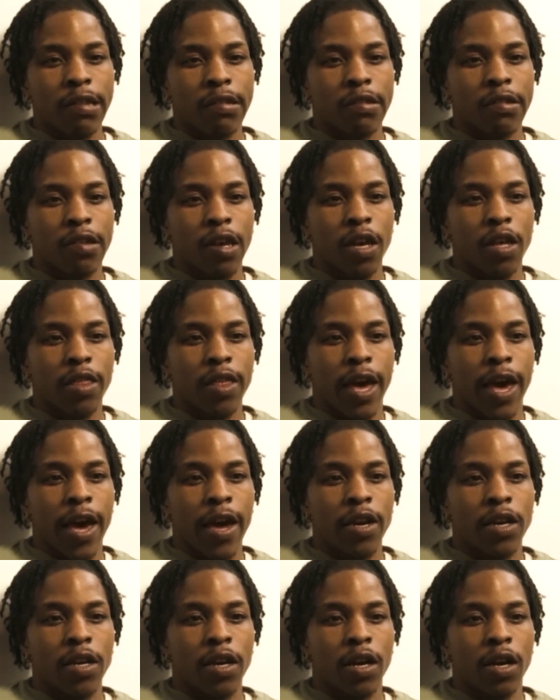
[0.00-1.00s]
can say
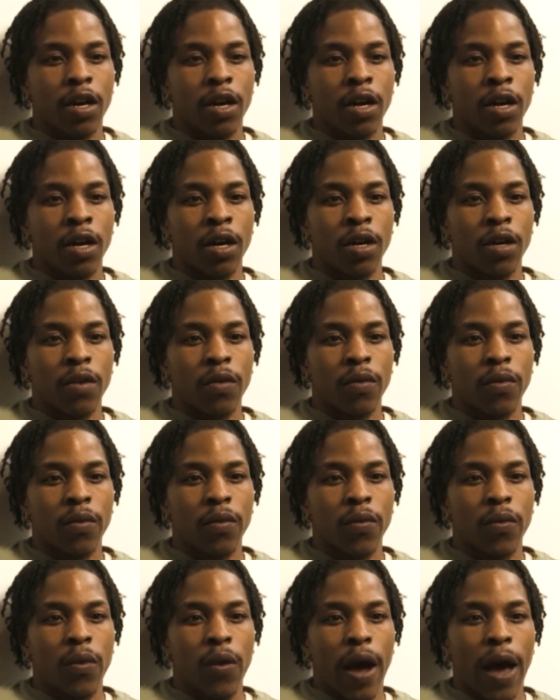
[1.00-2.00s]
that
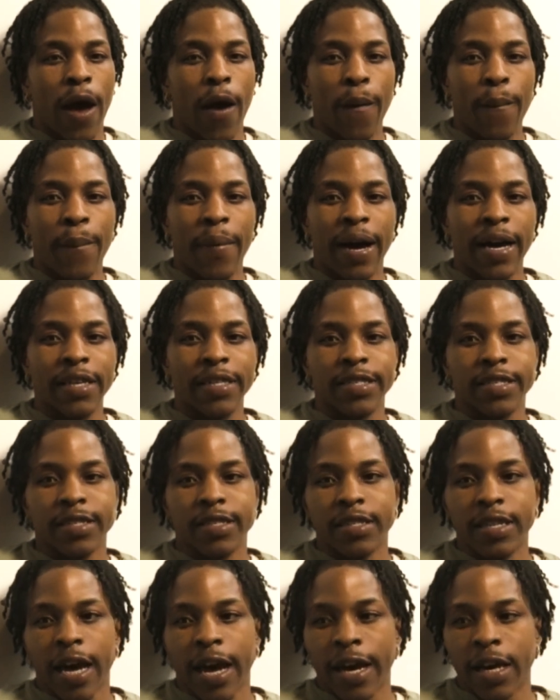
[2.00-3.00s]
how my
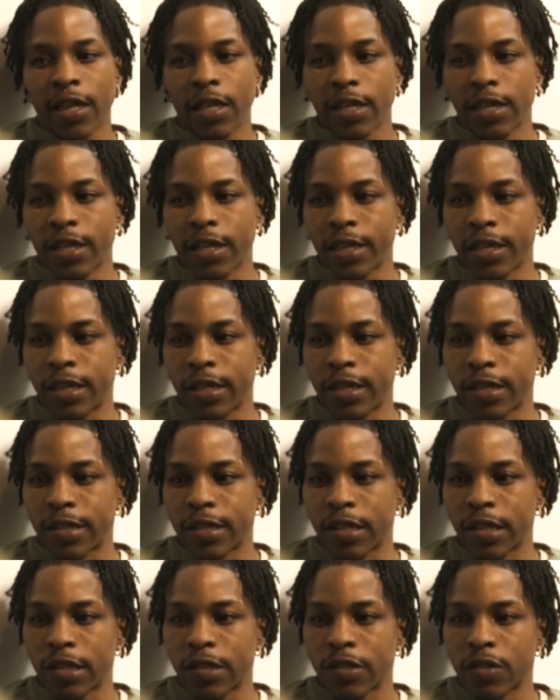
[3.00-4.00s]
style
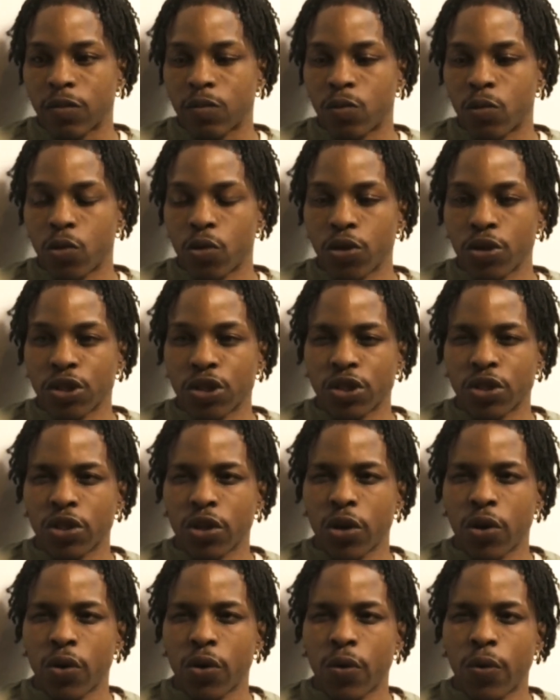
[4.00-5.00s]
is, it's more
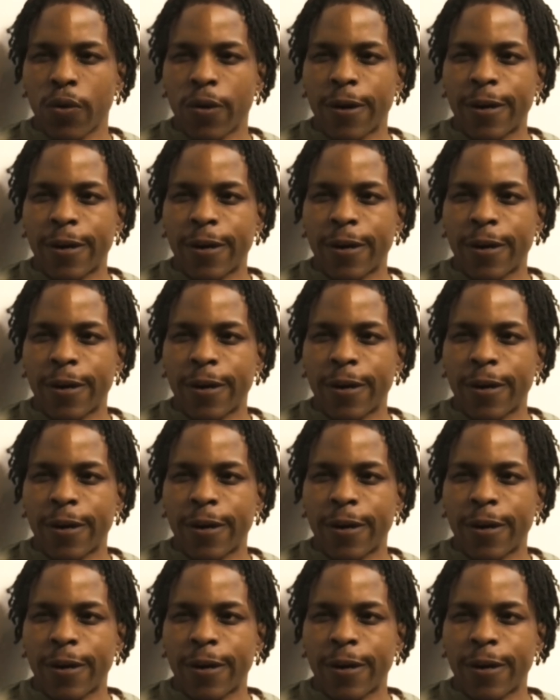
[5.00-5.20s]
so